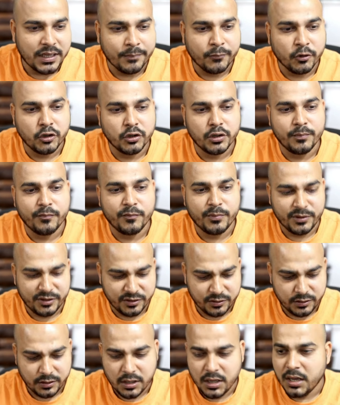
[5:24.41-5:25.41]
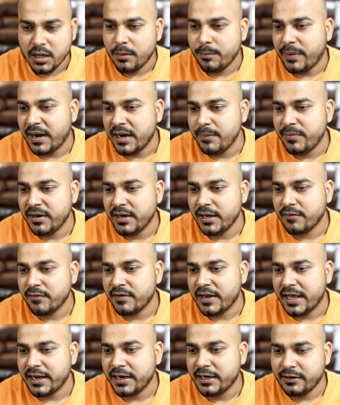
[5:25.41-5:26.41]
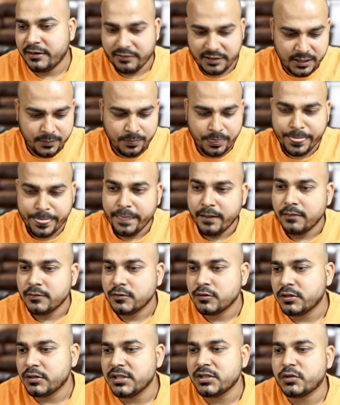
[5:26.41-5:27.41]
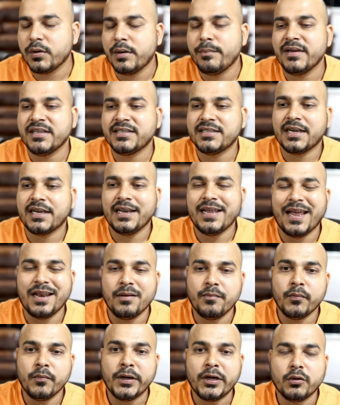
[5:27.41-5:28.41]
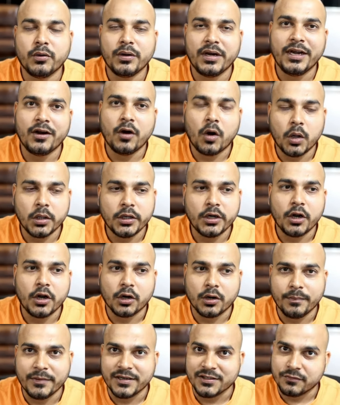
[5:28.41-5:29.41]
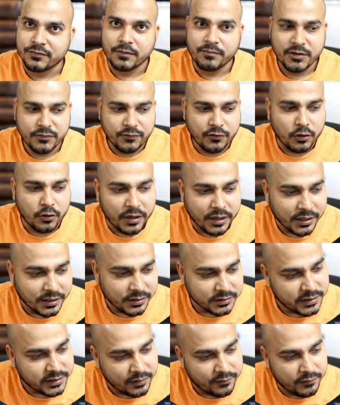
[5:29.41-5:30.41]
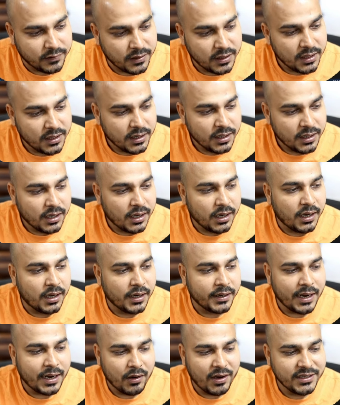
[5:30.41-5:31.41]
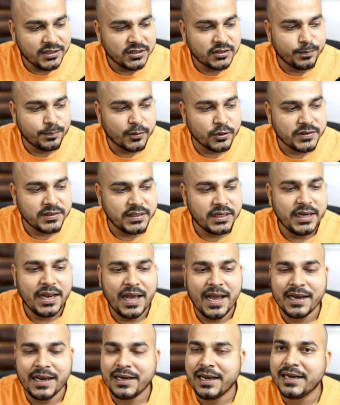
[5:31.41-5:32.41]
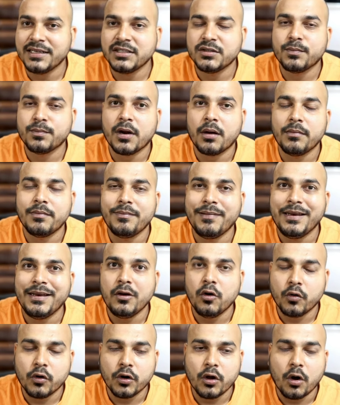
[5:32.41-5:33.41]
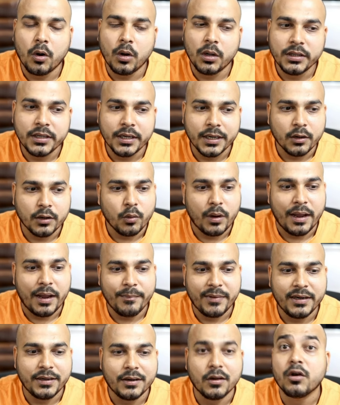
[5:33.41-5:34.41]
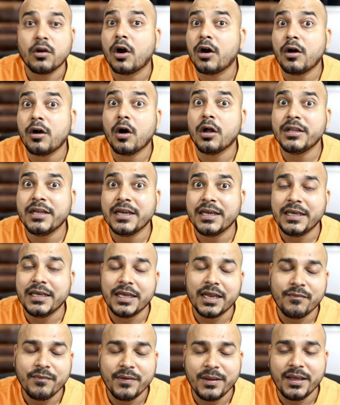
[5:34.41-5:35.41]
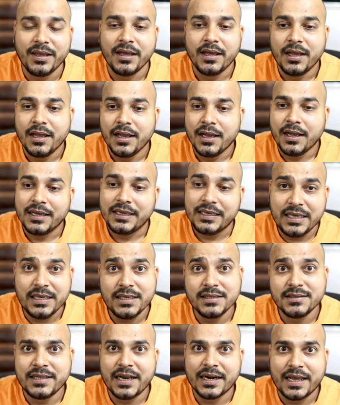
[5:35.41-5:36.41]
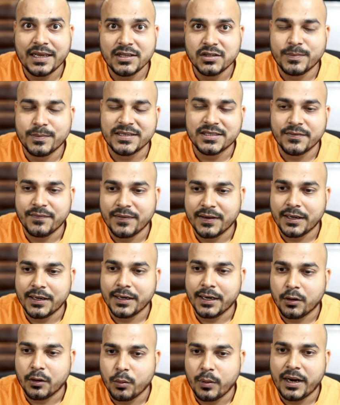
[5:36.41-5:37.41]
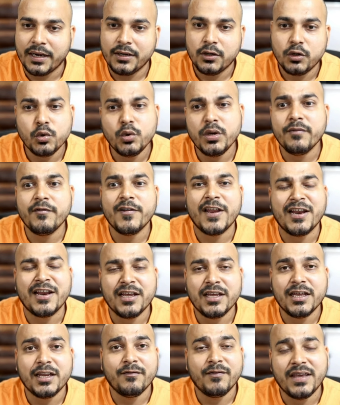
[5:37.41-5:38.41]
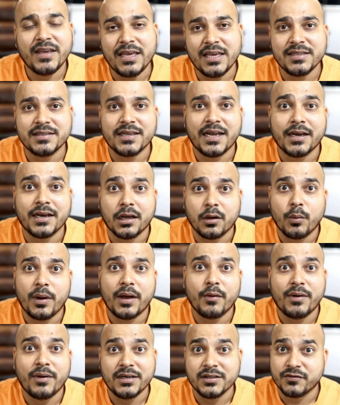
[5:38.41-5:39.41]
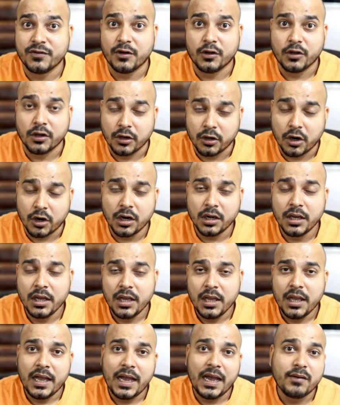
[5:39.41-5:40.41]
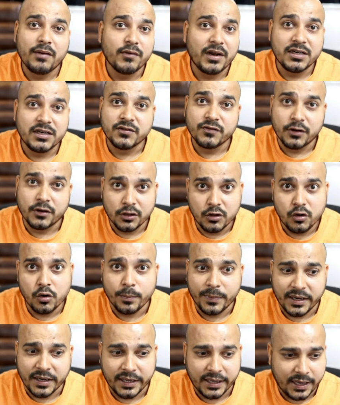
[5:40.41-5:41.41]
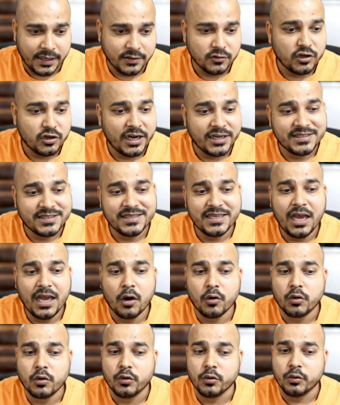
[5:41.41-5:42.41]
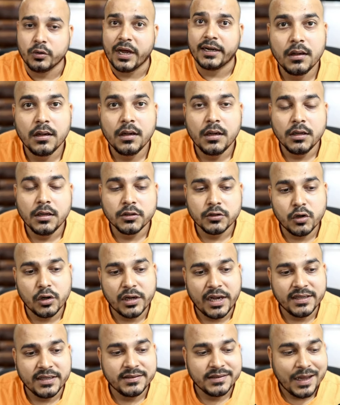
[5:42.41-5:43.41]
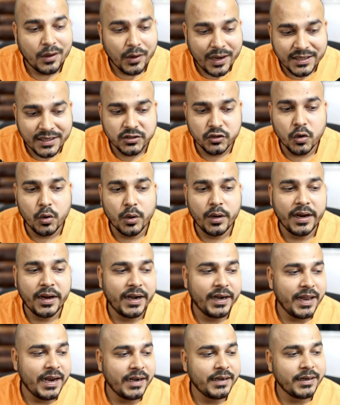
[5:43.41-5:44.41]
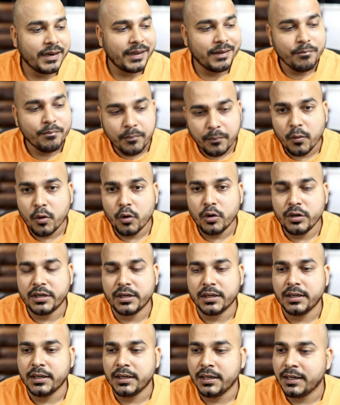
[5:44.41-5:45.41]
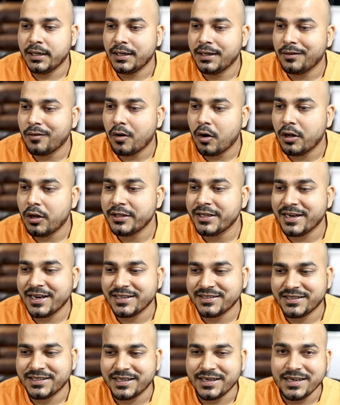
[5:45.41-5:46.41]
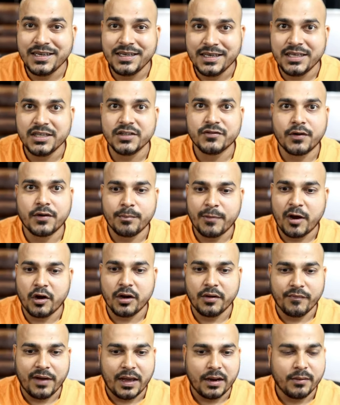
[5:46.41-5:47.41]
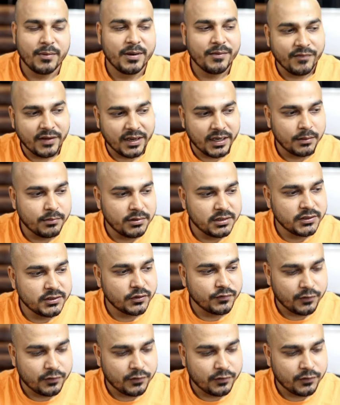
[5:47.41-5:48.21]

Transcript: I'm going to import PyPDF directory. So this will basically help me to read all the documents from the folder itself. Uh, now let's proceed and let's probably load all the requirement, all the ENV keys that I specifically require. Two ENV keys I require. One is for the Groq and one is for the OpenAI. So let's see how to do that. So guys, now let's go ahead and import uh, all the necessary keys from our environment variables.